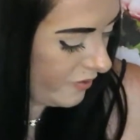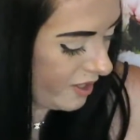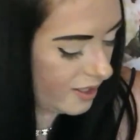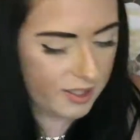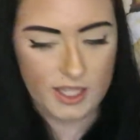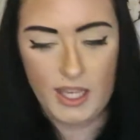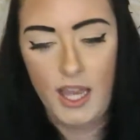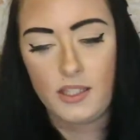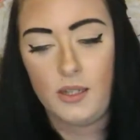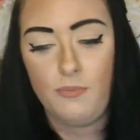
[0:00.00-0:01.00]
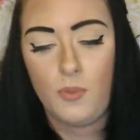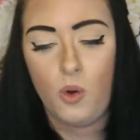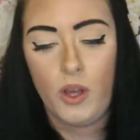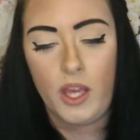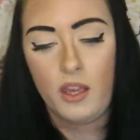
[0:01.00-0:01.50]
we have the Sieste
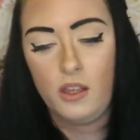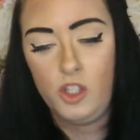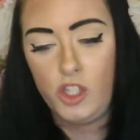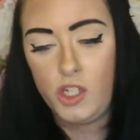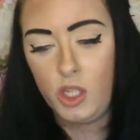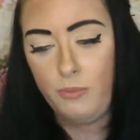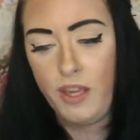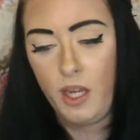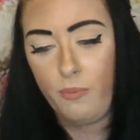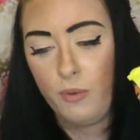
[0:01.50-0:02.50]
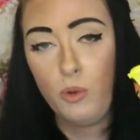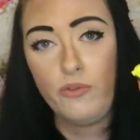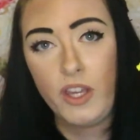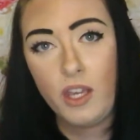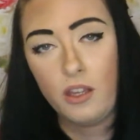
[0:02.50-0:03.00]
Moy Gentle Makeup
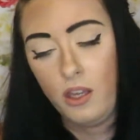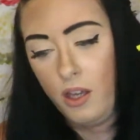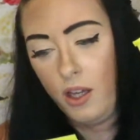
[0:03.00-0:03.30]
Removing